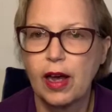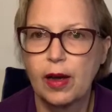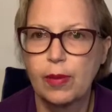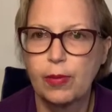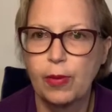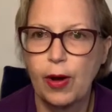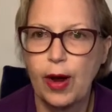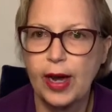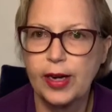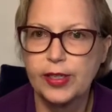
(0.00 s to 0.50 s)

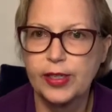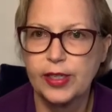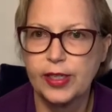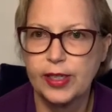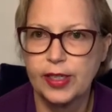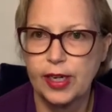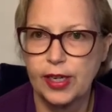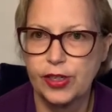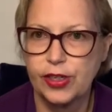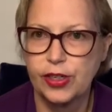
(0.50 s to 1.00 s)
practice
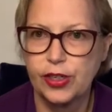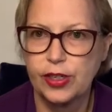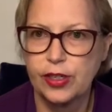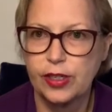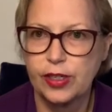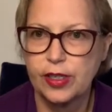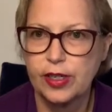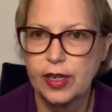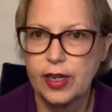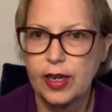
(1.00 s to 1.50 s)

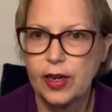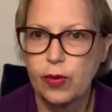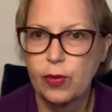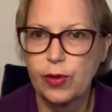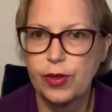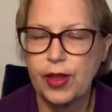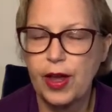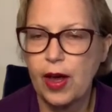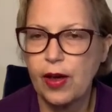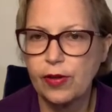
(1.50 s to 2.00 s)
sessions
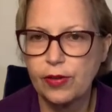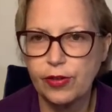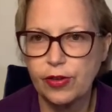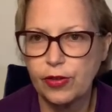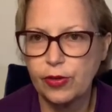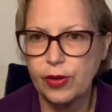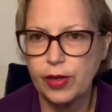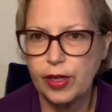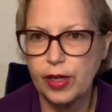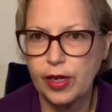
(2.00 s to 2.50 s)
without
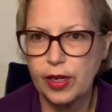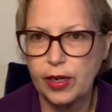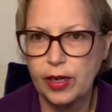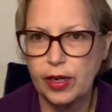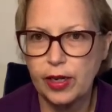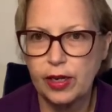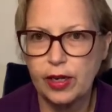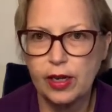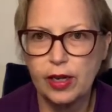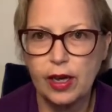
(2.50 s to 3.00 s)
doing
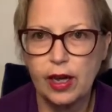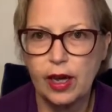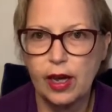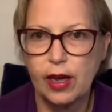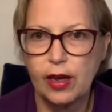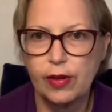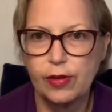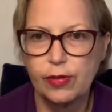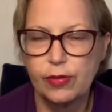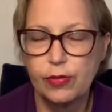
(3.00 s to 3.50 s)
any
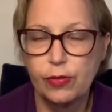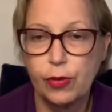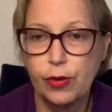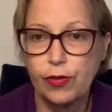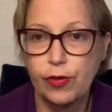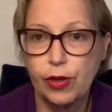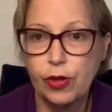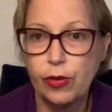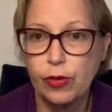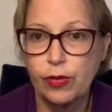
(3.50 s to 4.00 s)

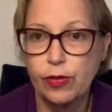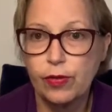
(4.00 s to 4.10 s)
review.